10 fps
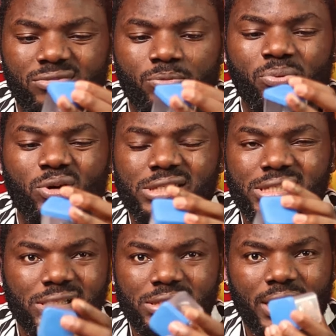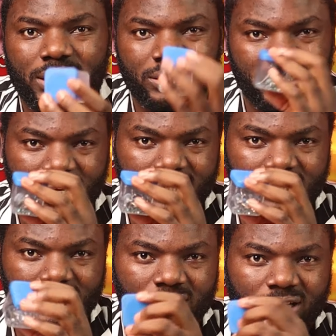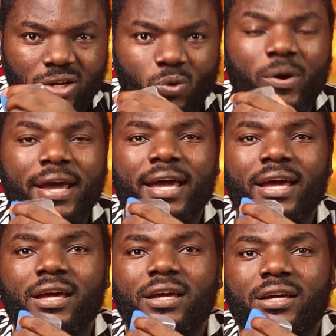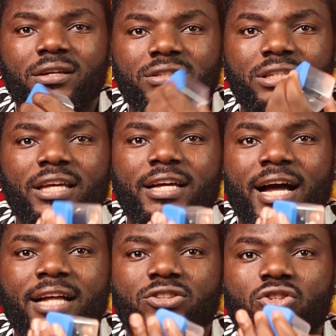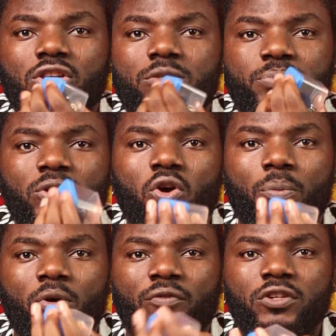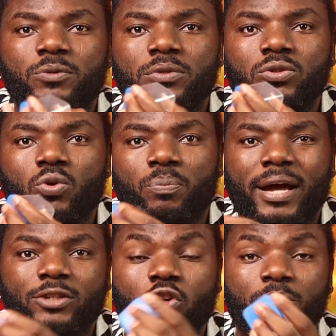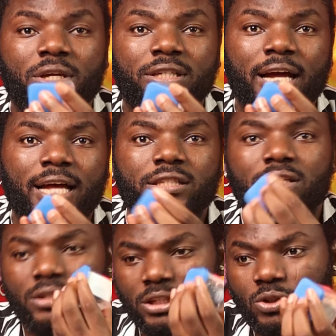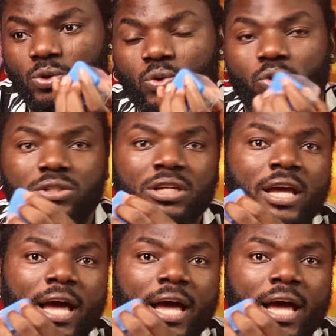buttons and the rest, where they can just pick up office pin to patch up areas, needles,